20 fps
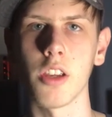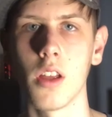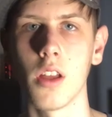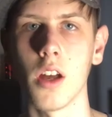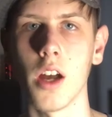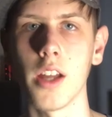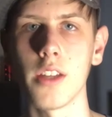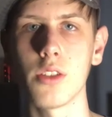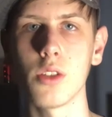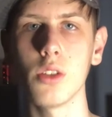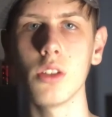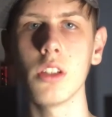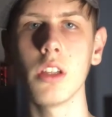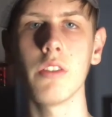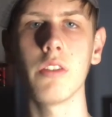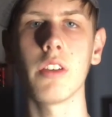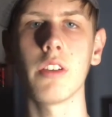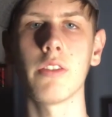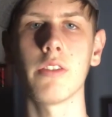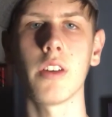I do live
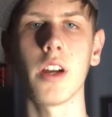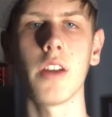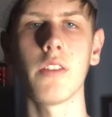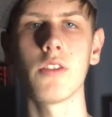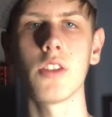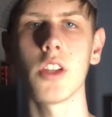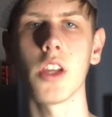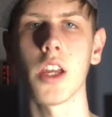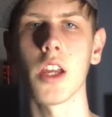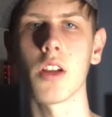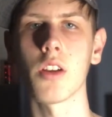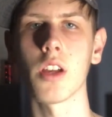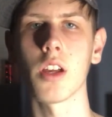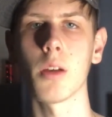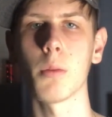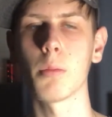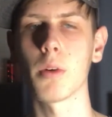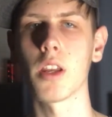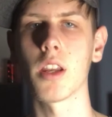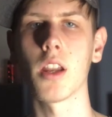in a 5G area,
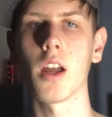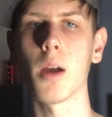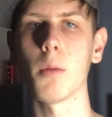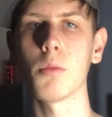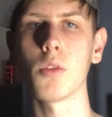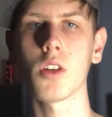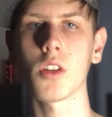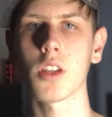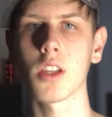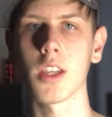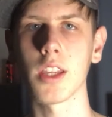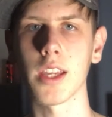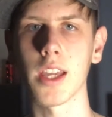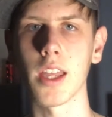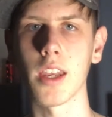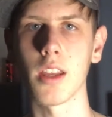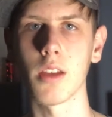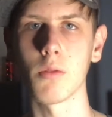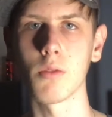but I'm not going to get it,